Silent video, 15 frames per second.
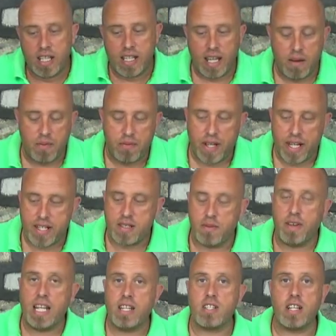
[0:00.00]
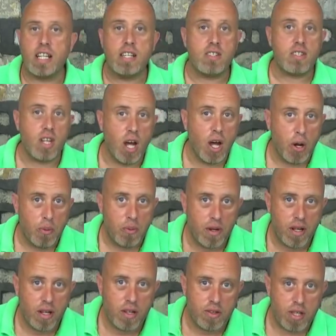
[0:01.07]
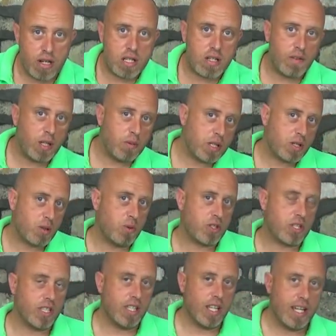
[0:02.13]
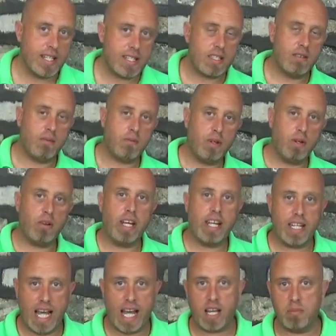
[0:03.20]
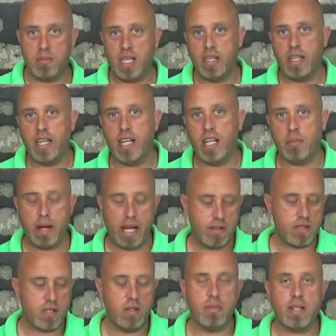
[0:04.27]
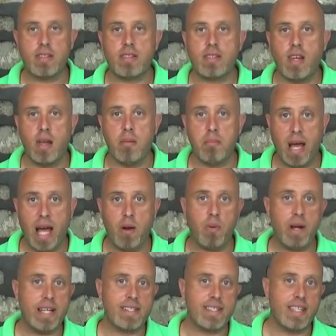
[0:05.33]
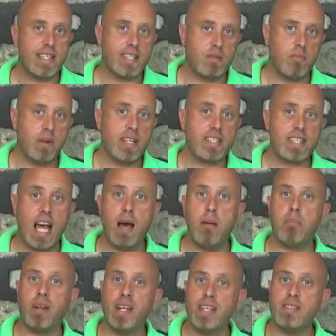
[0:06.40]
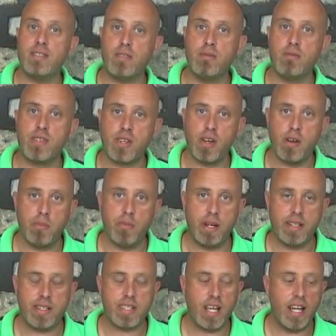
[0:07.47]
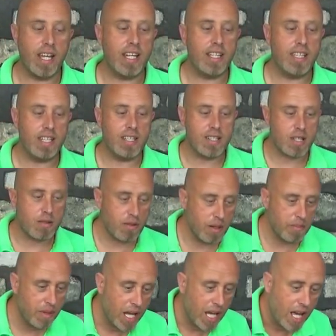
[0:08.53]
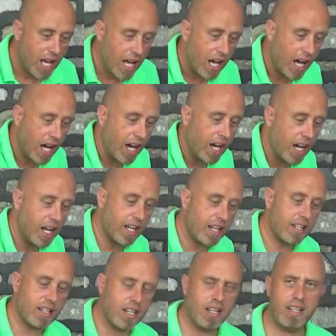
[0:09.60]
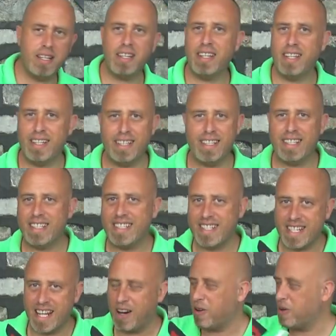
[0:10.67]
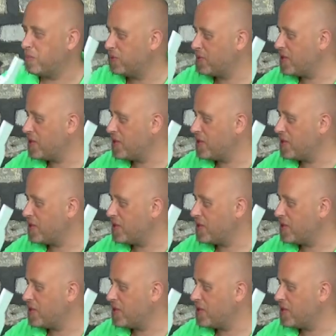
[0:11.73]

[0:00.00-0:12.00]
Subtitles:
get fixed eventually. So those of you which are watching this and feel like nagging me in about 2 months' time, Matt, where's this and where's that, please do so. But in the interim, terrible